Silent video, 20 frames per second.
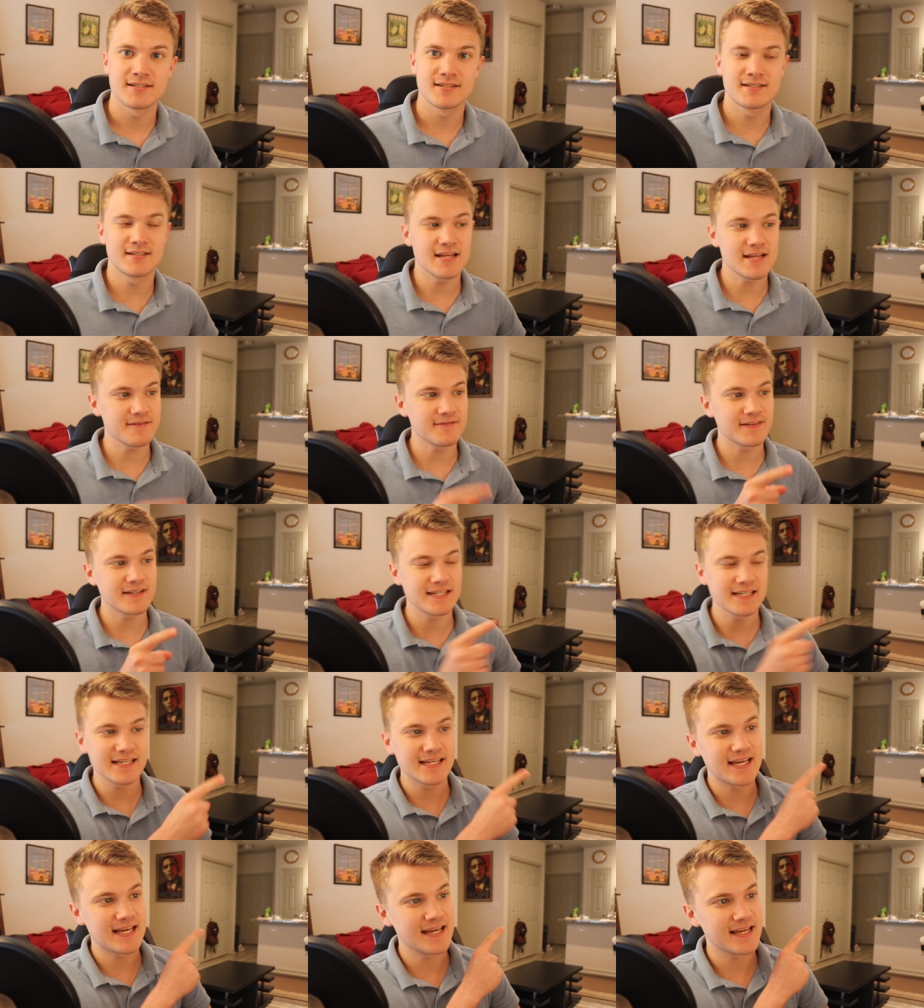
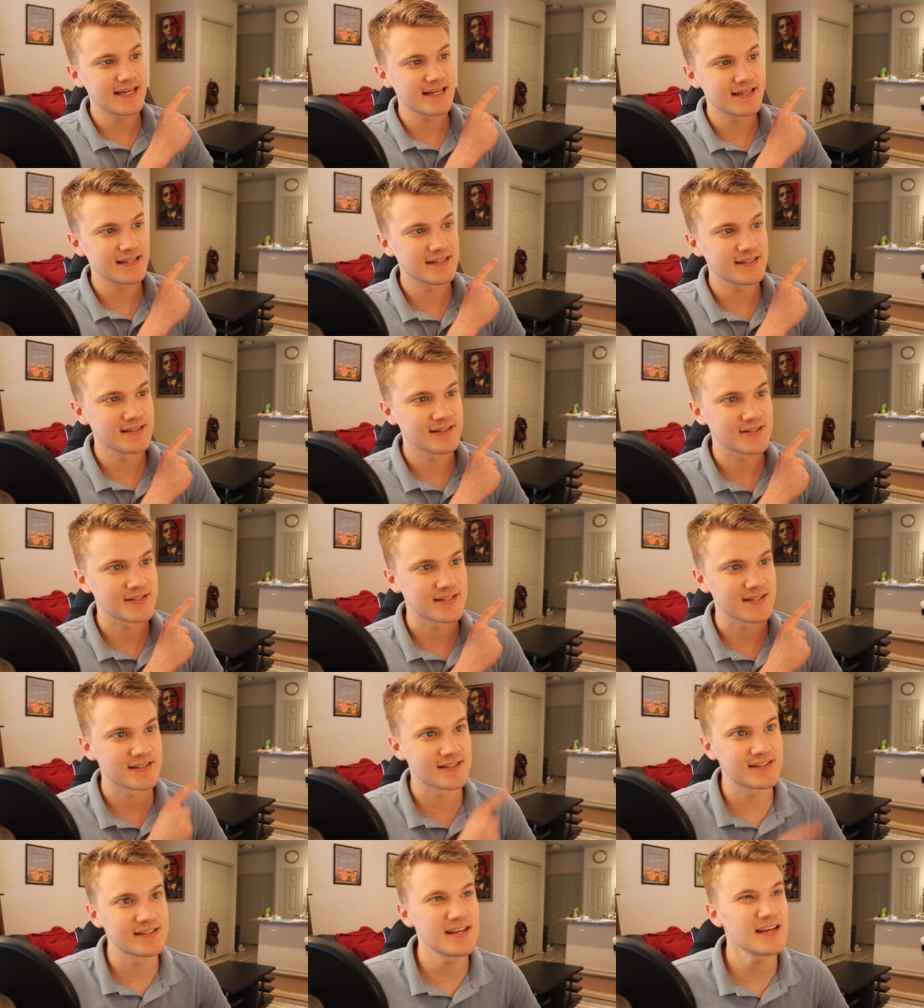Stephen King's
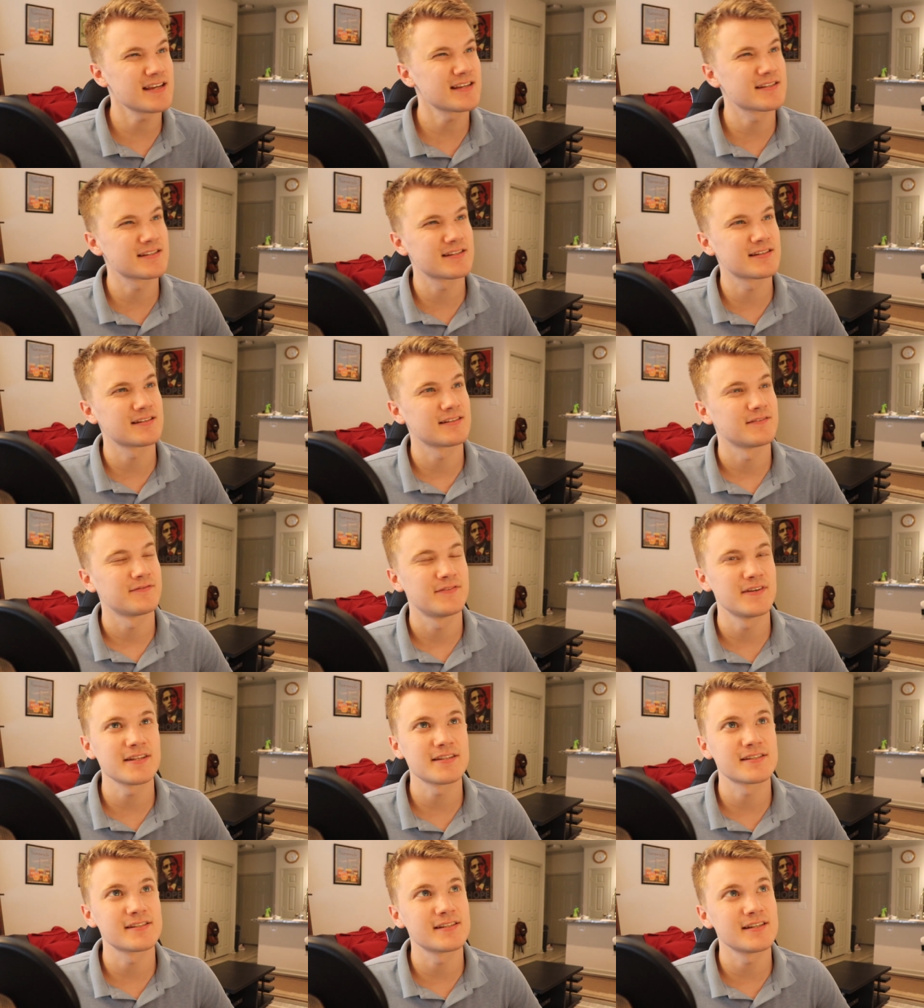
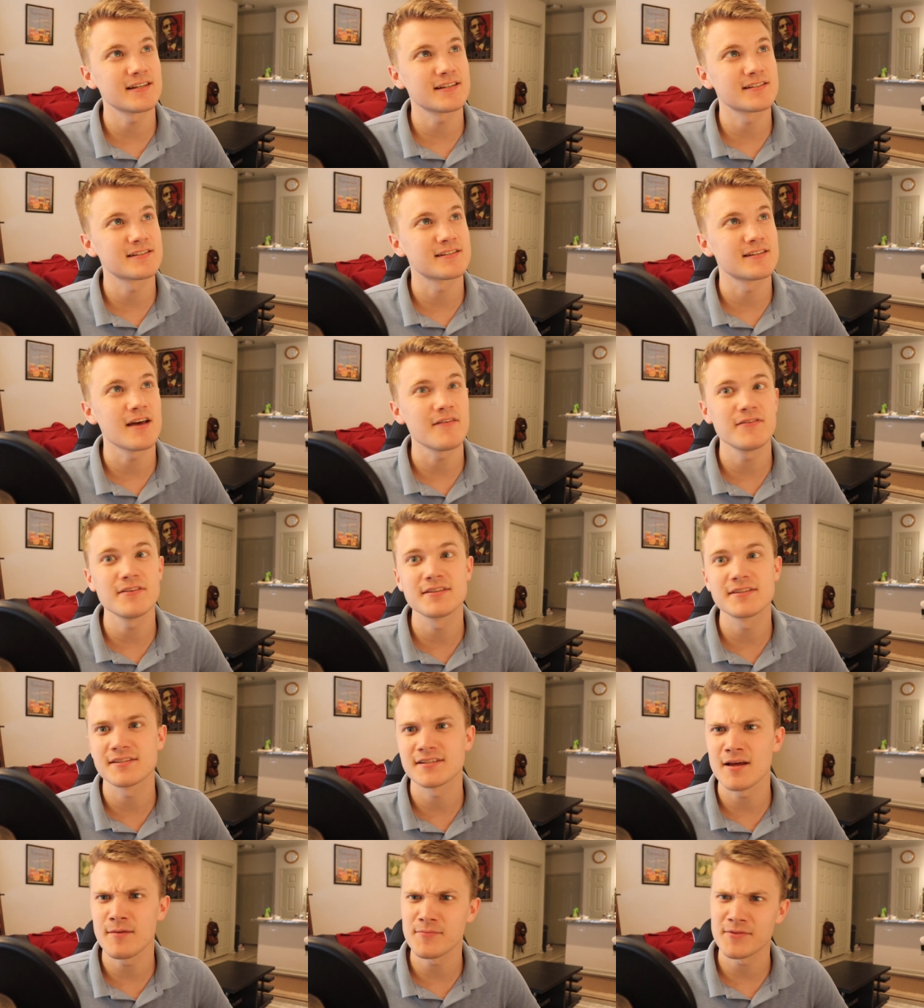fifth, sixth, seventh,
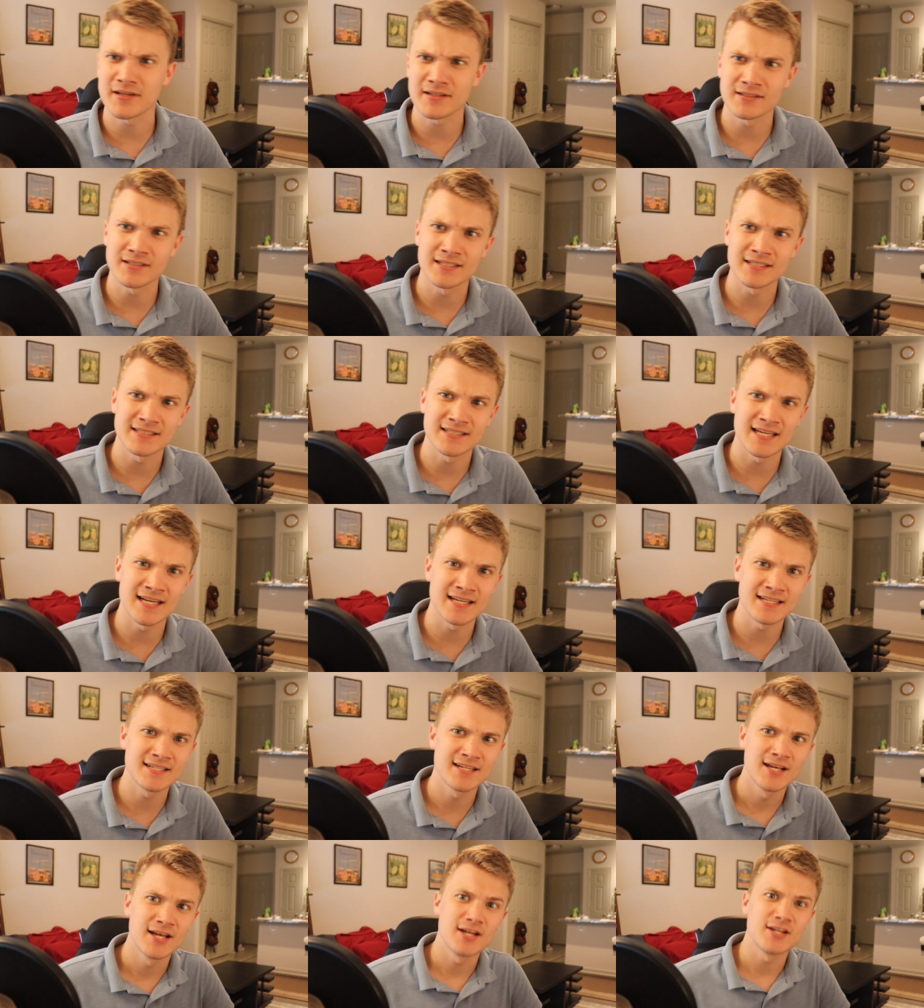something like
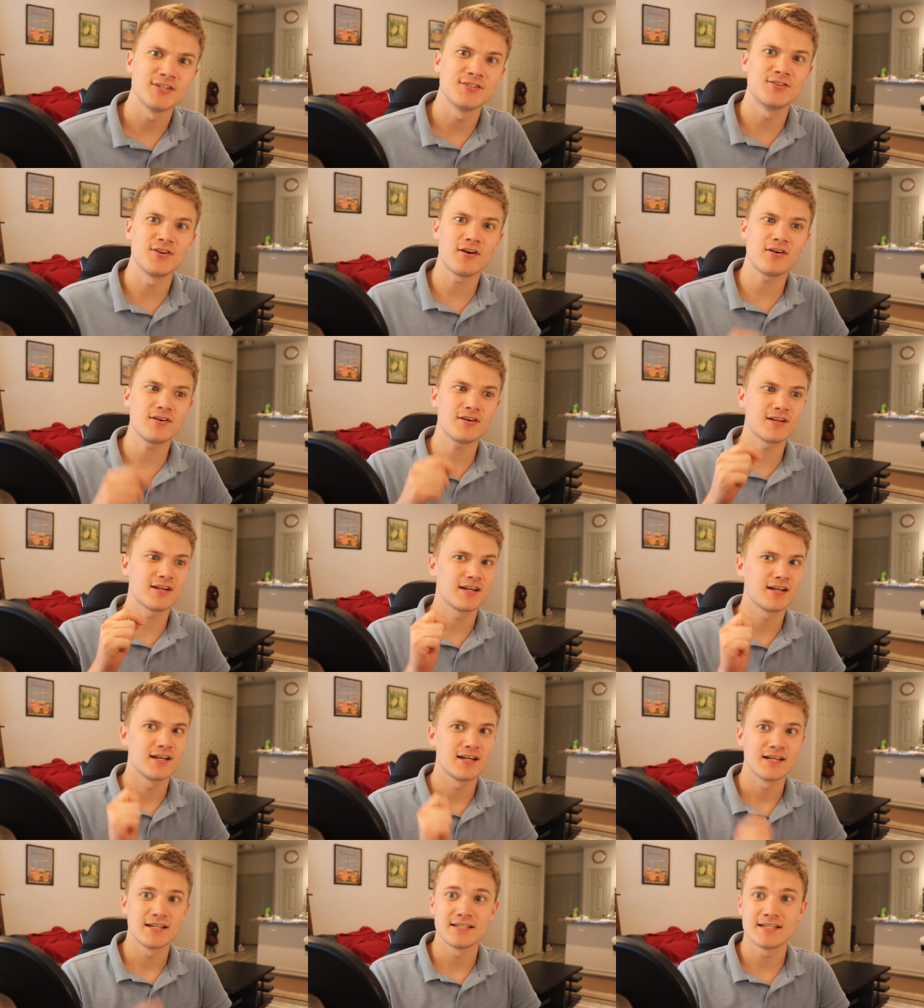that, Dark
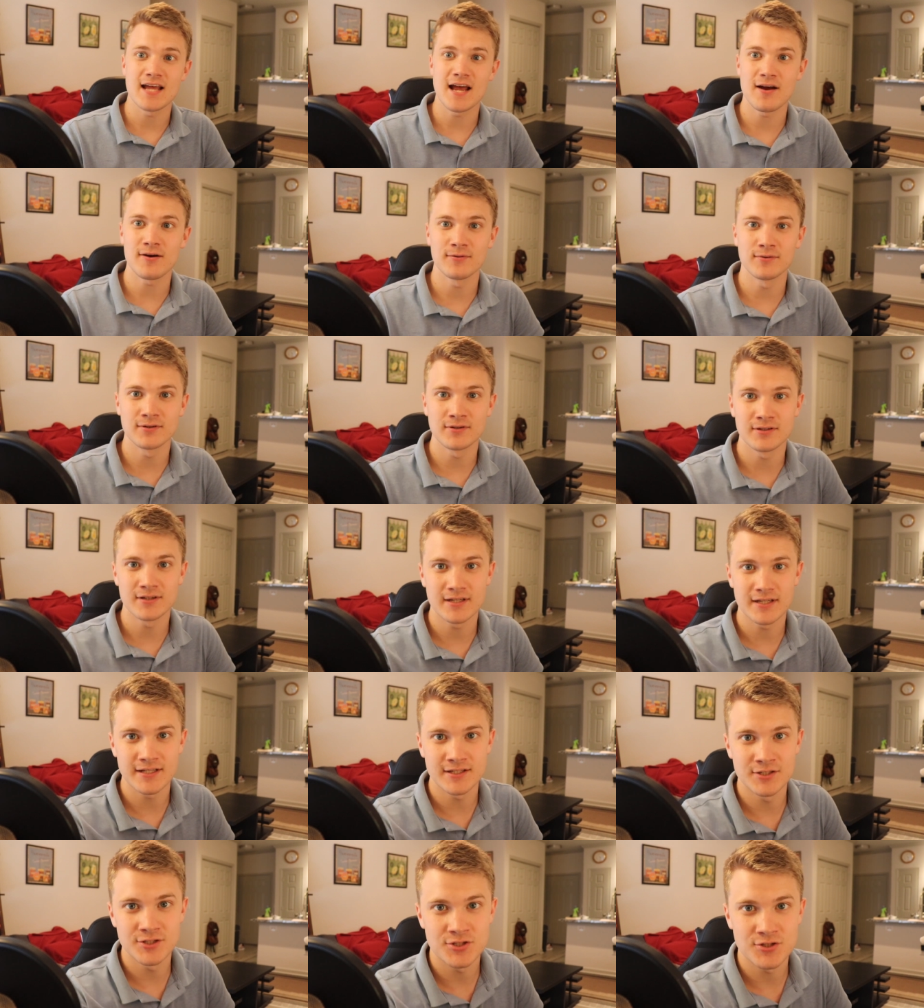Tower
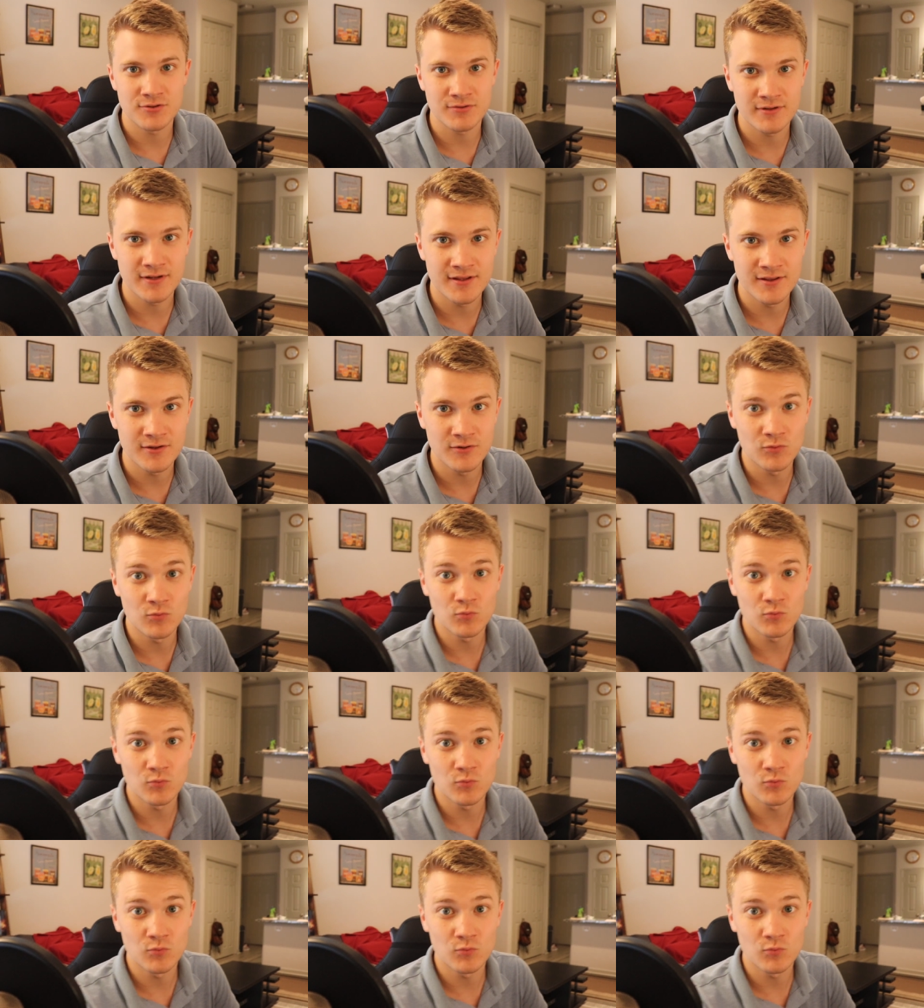entry, The